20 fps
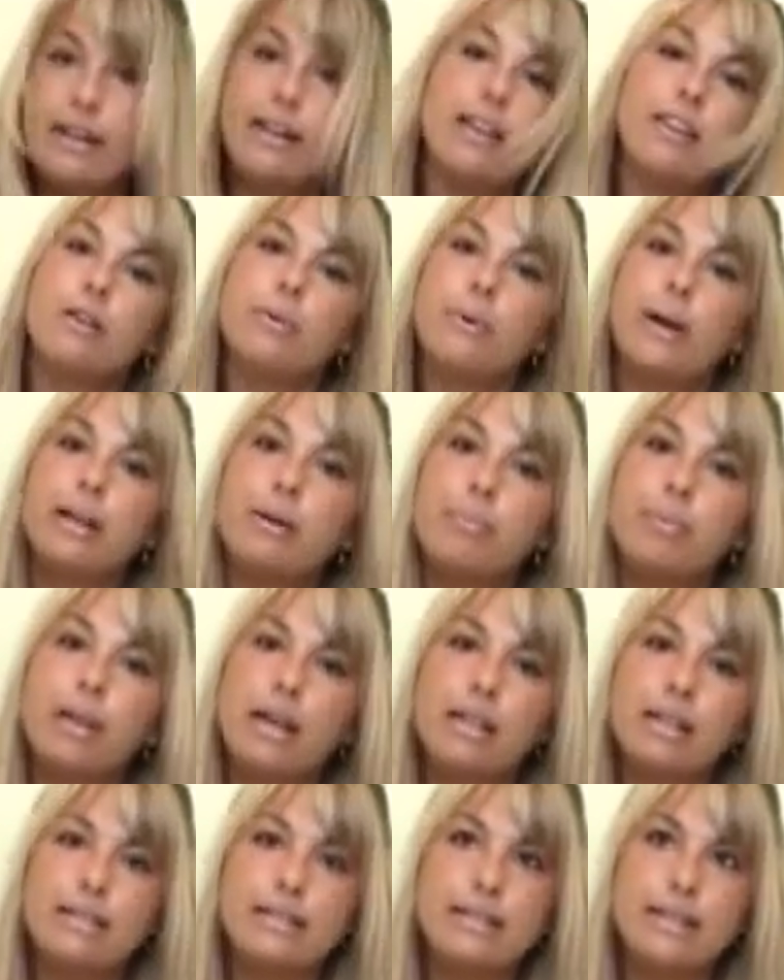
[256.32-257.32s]
Another way to
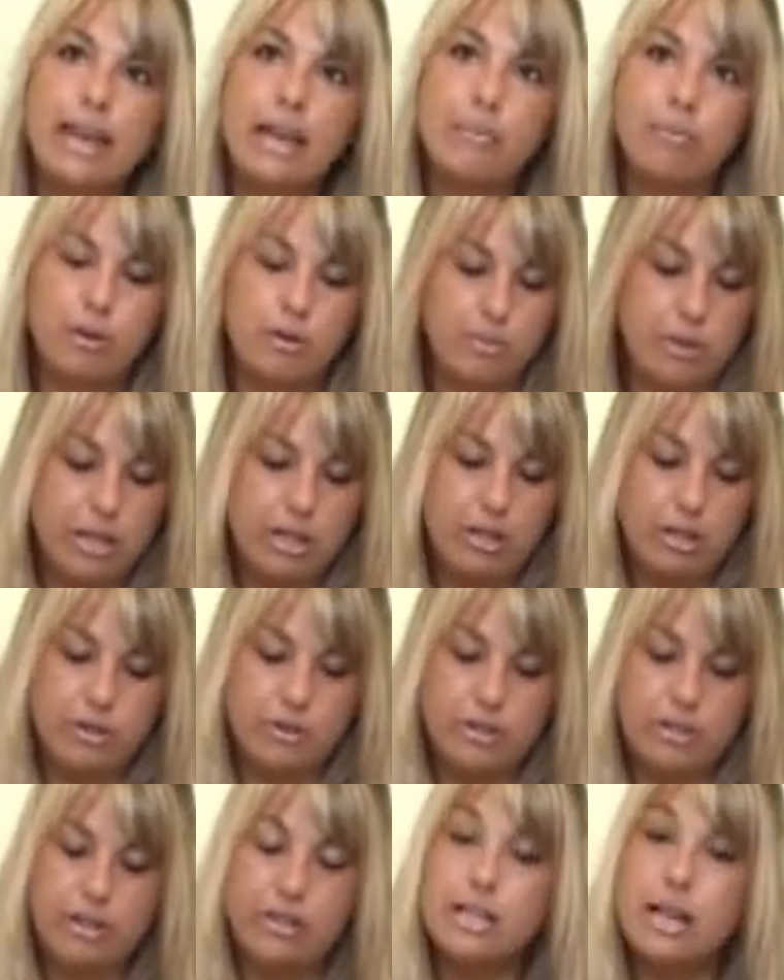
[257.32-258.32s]
play this game would be to
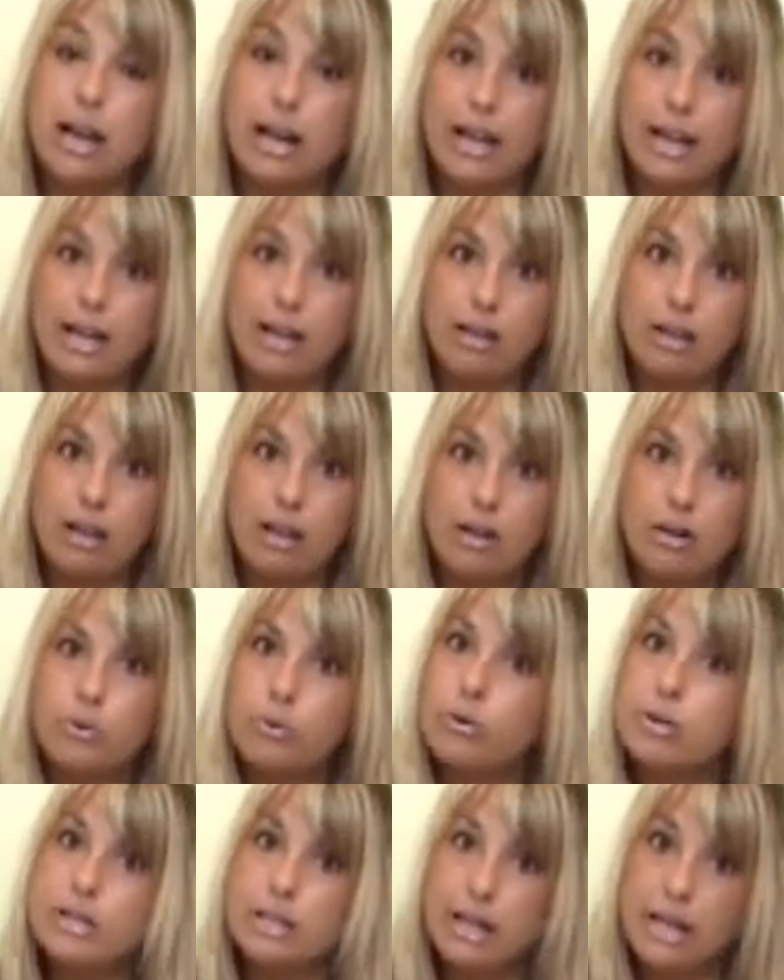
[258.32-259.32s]
use a die
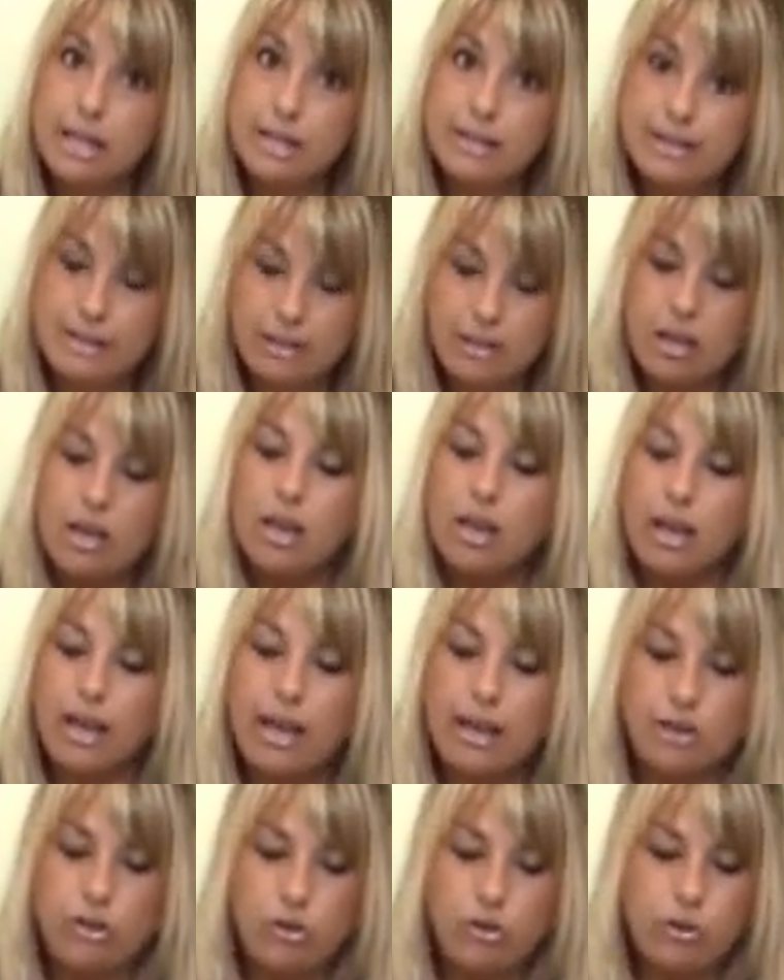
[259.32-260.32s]
or dice,
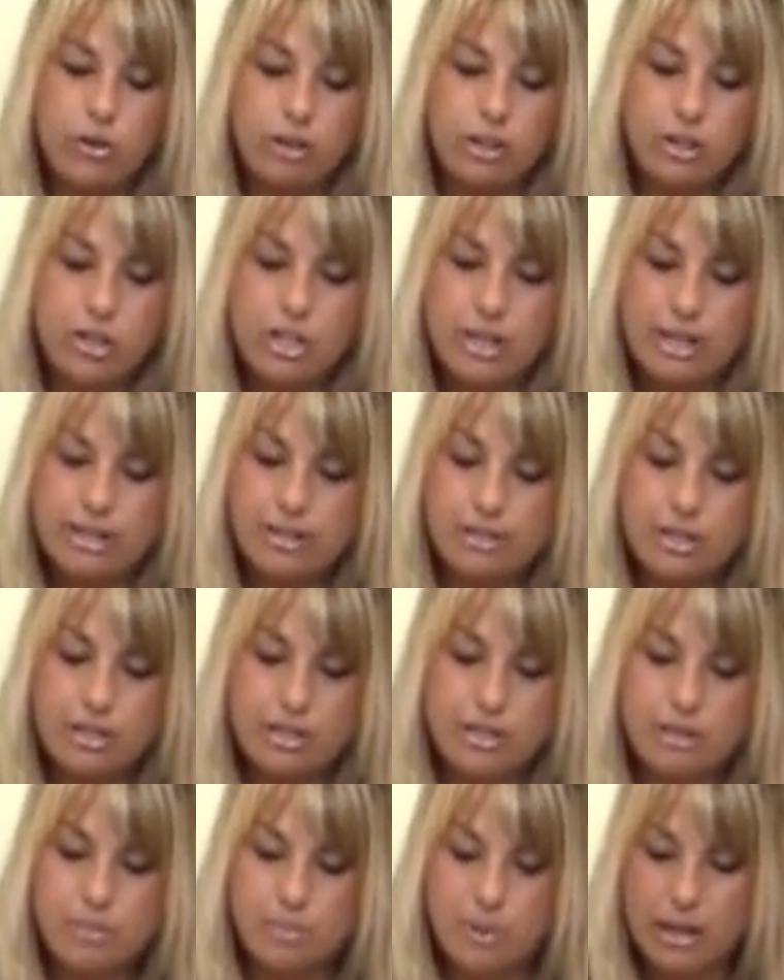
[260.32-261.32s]
and you could
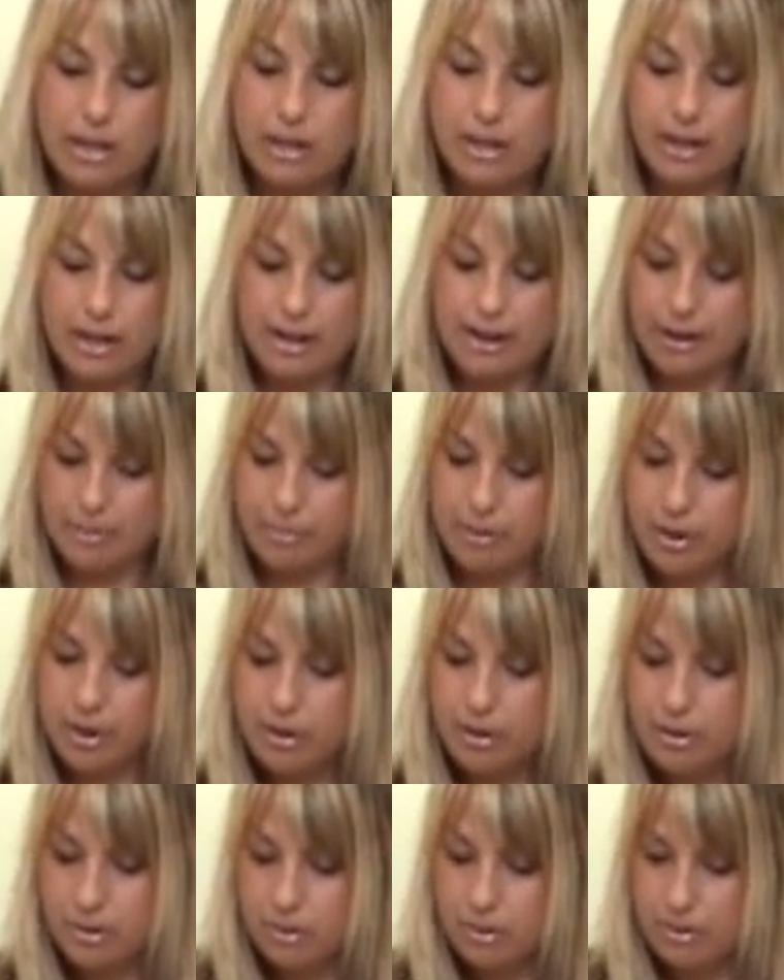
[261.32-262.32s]
just spin a
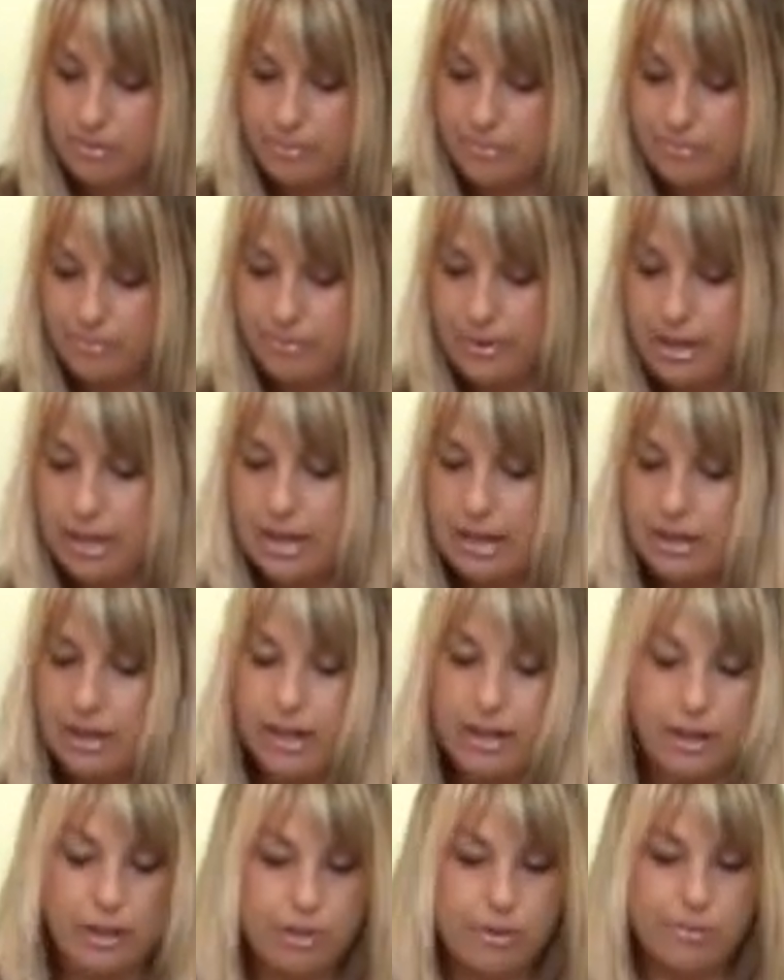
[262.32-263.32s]
number, and I
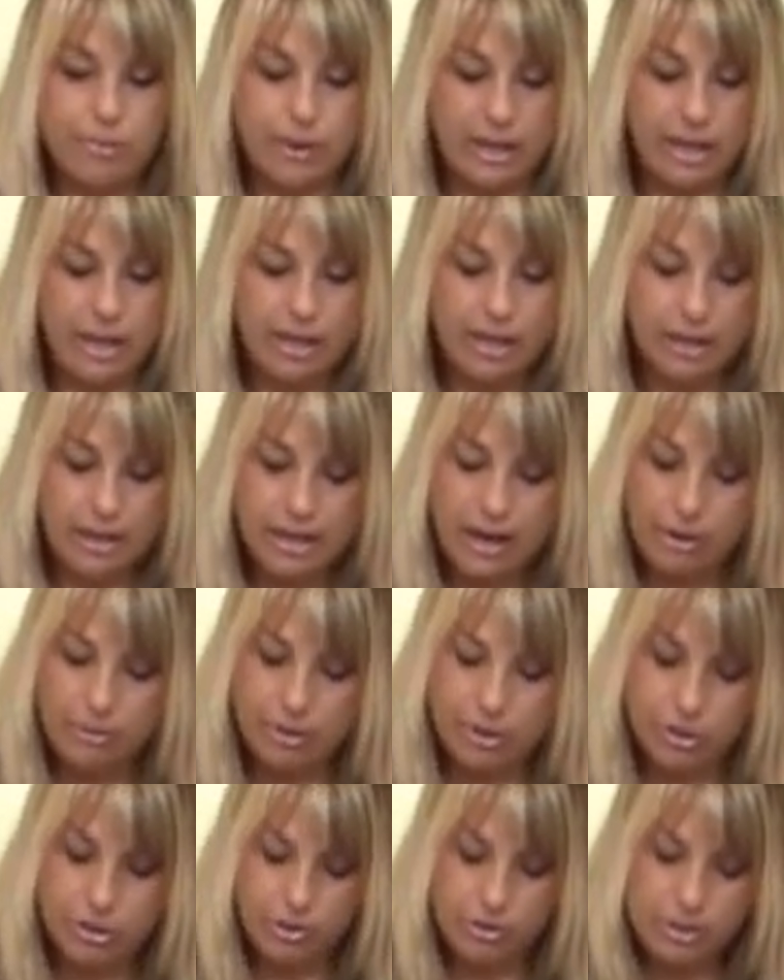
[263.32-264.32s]
got 3, and I
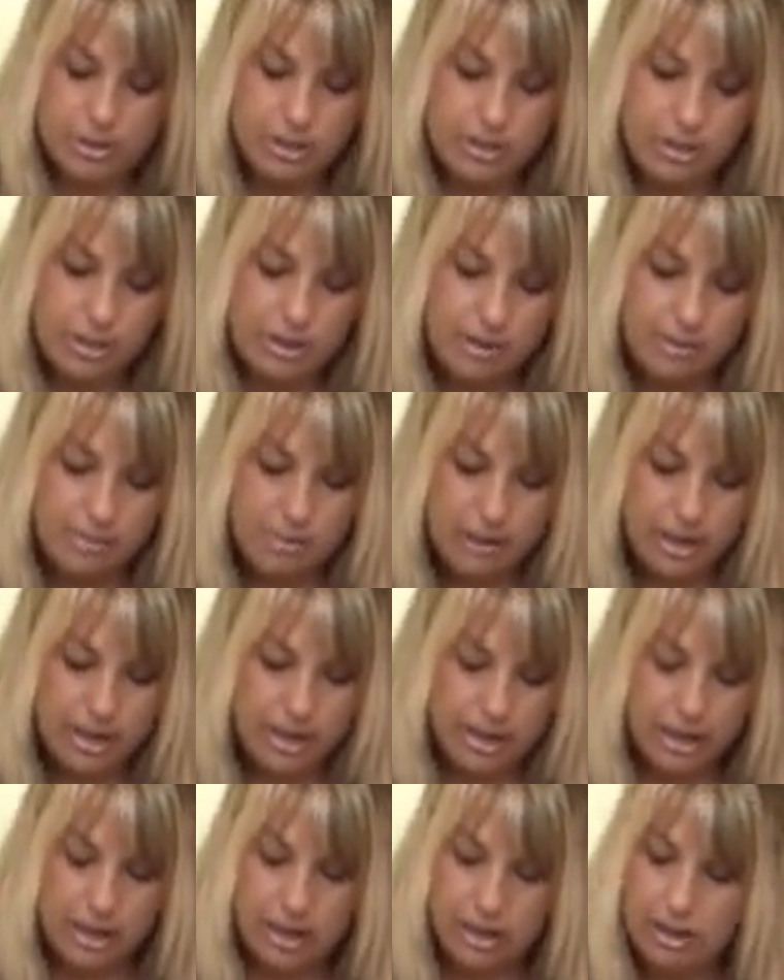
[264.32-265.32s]
would use
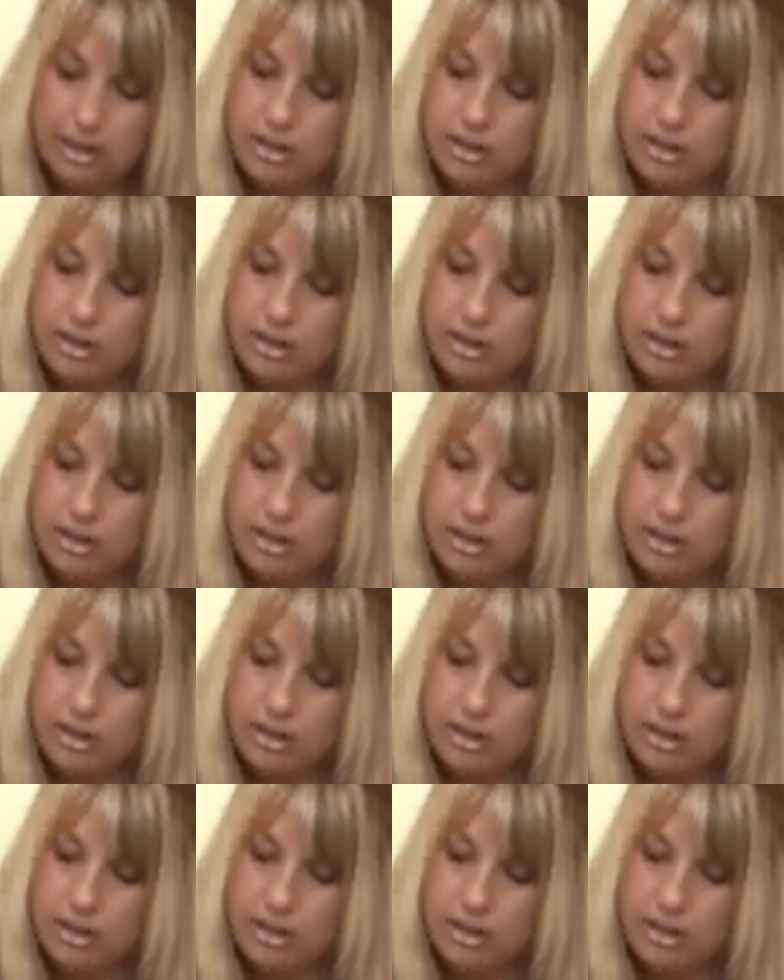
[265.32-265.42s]
my